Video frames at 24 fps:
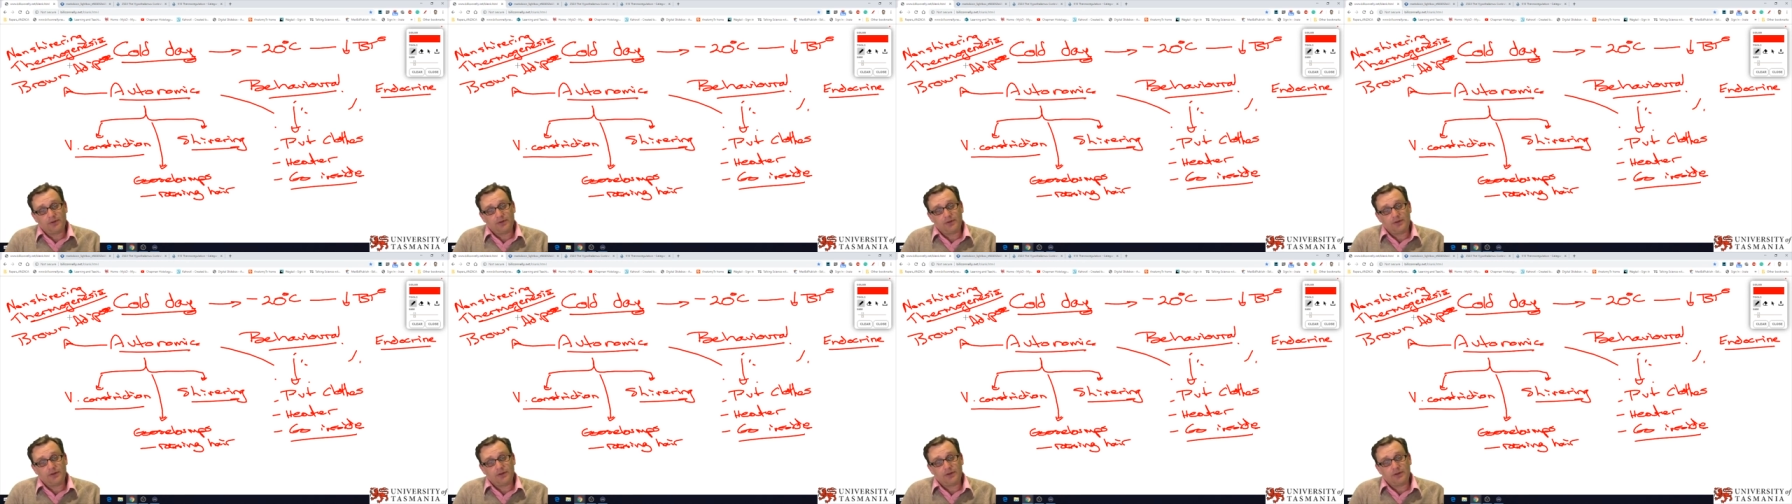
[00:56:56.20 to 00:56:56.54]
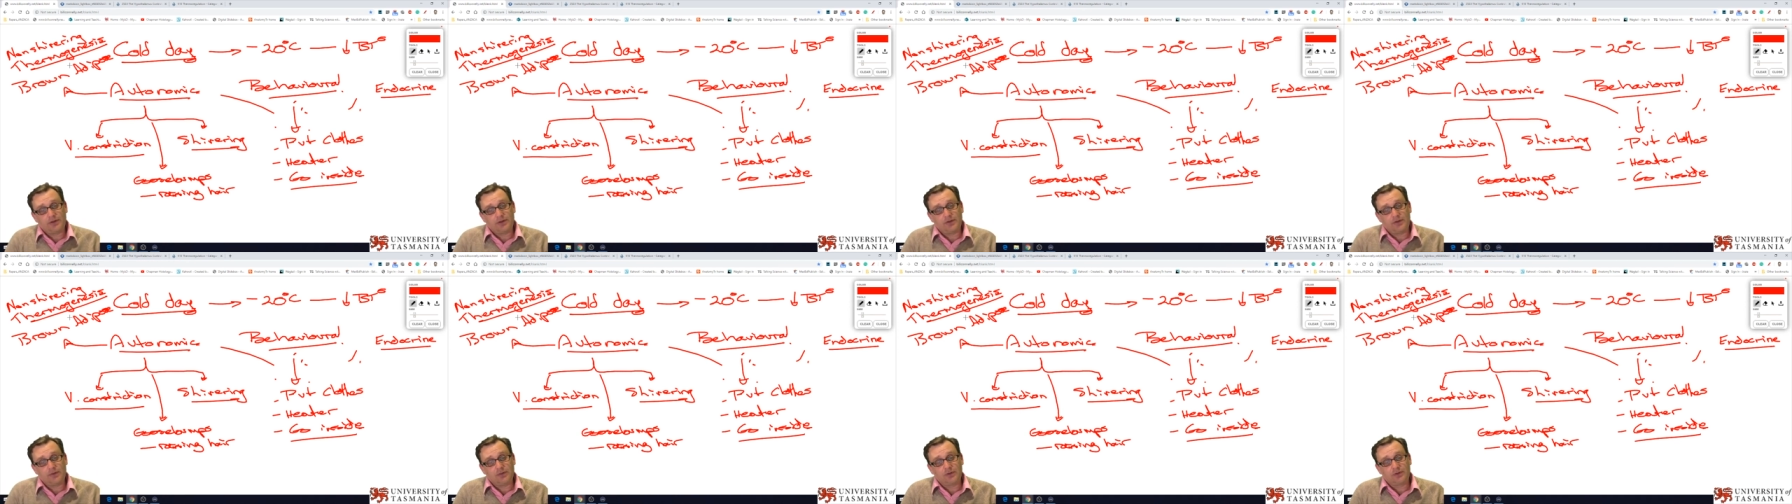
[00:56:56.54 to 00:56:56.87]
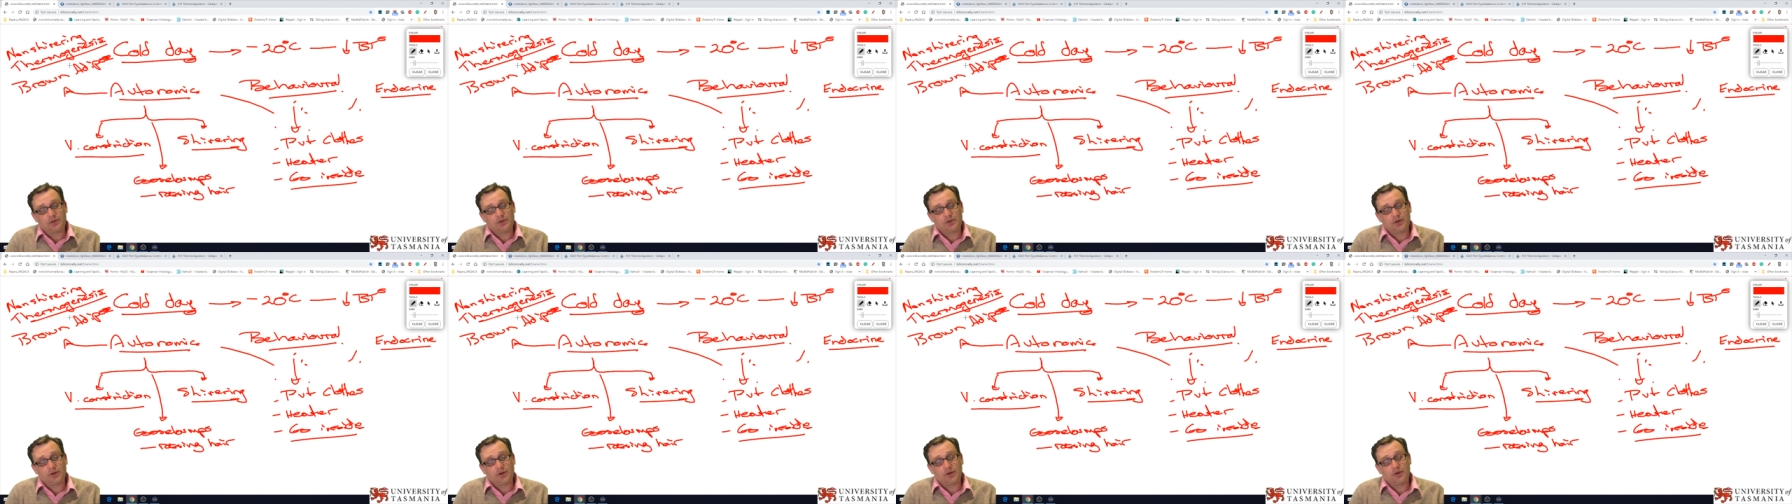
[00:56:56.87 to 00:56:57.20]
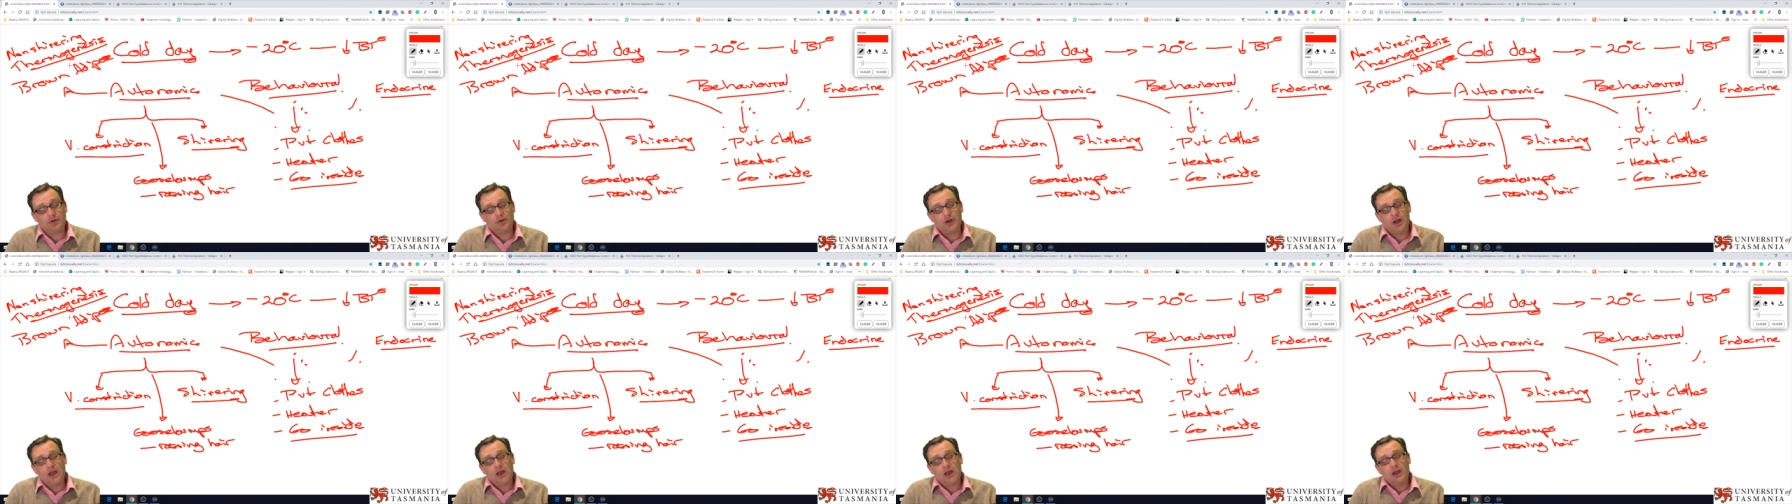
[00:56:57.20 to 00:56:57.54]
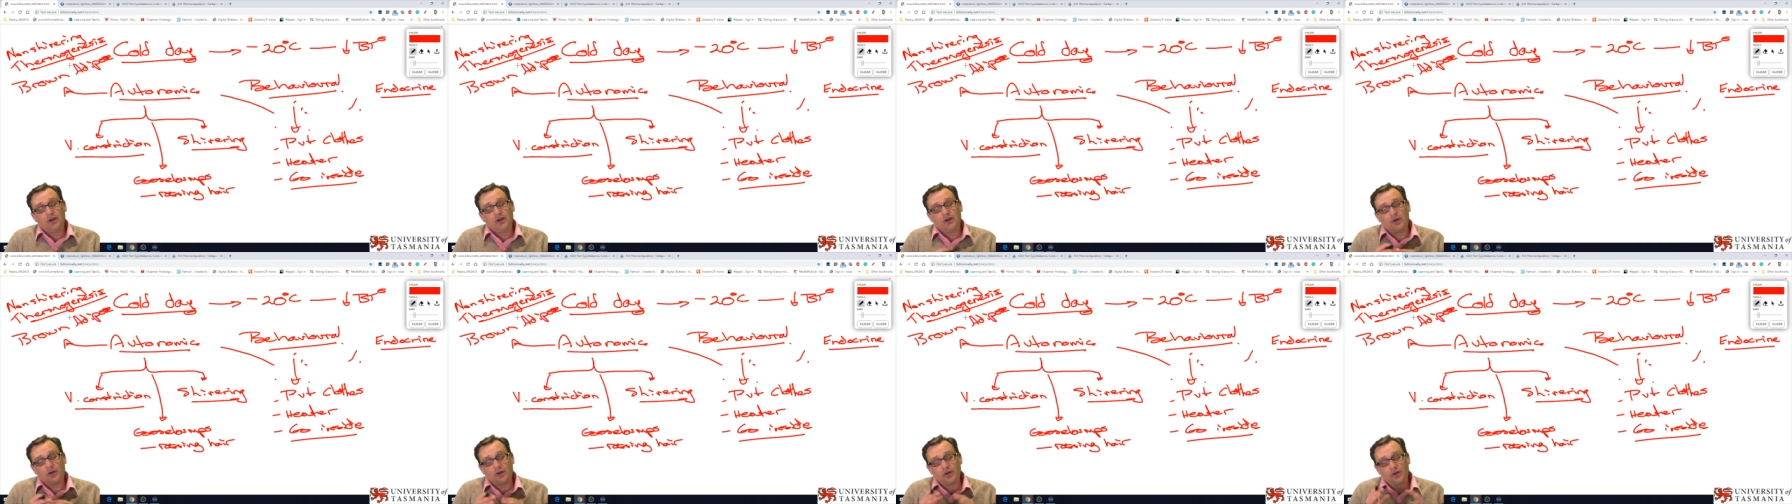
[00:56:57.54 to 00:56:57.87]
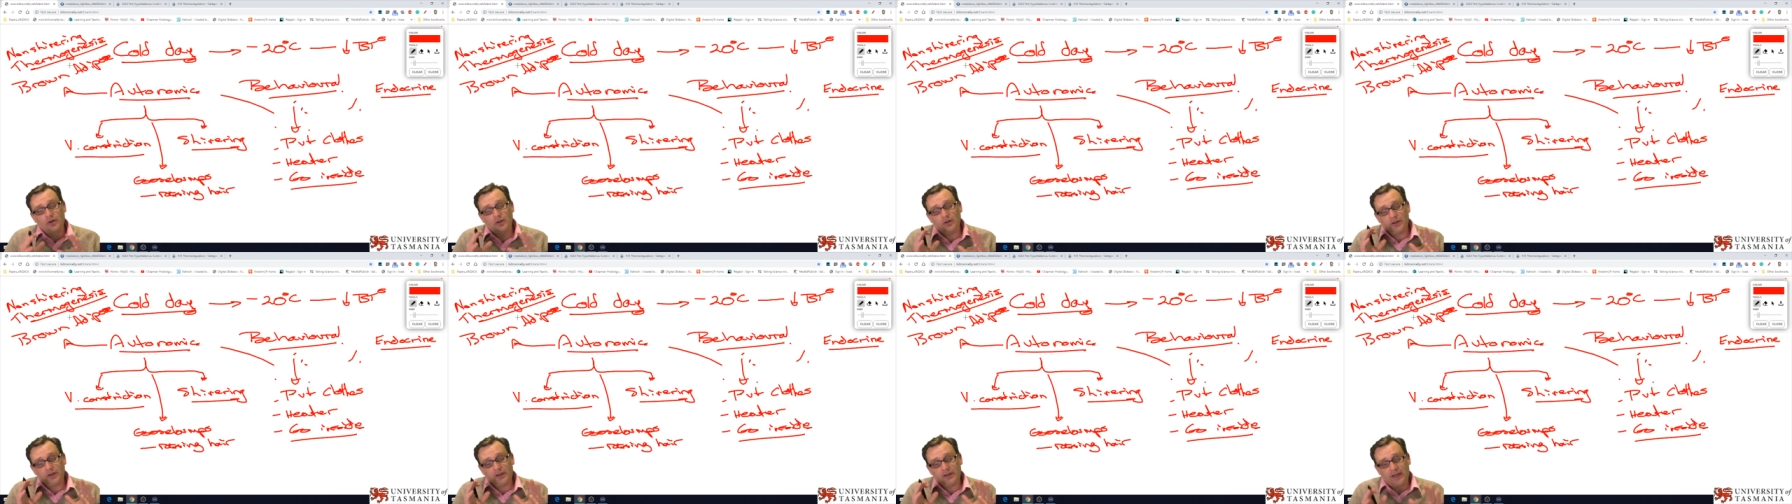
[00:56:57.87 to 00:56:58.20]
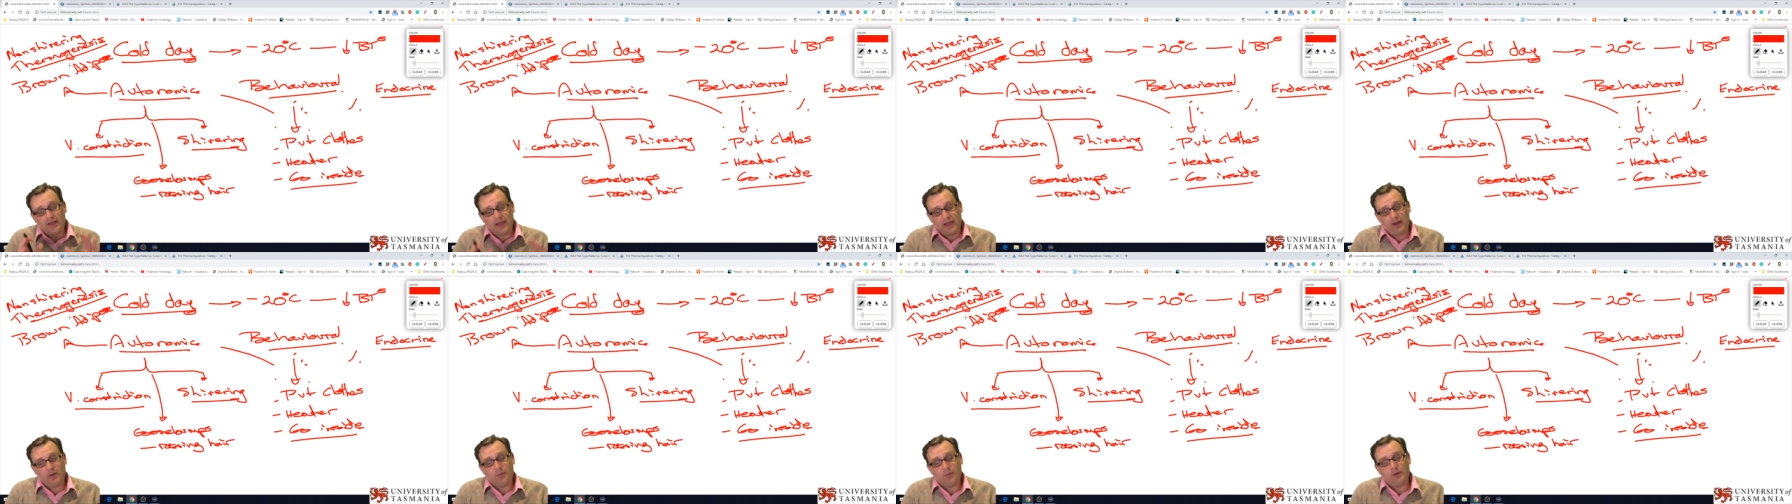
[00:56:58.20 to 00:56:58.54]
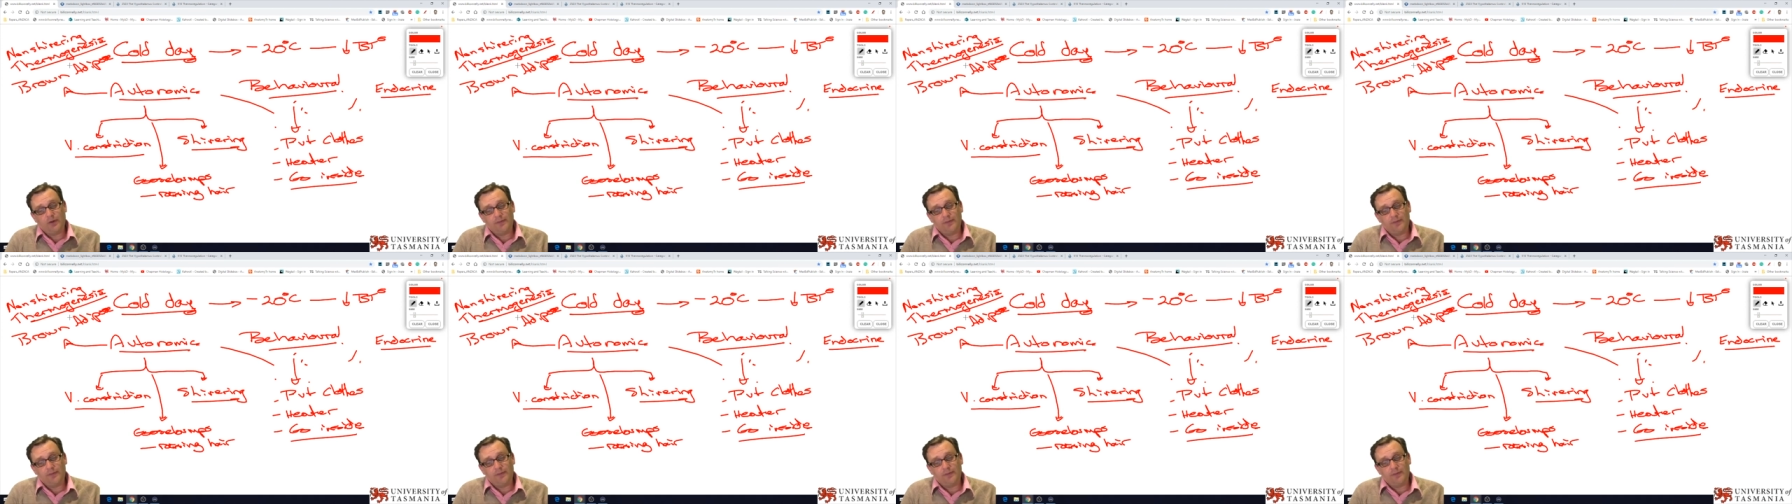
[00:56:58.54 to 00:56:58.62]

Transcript: adipose tissue. And so not only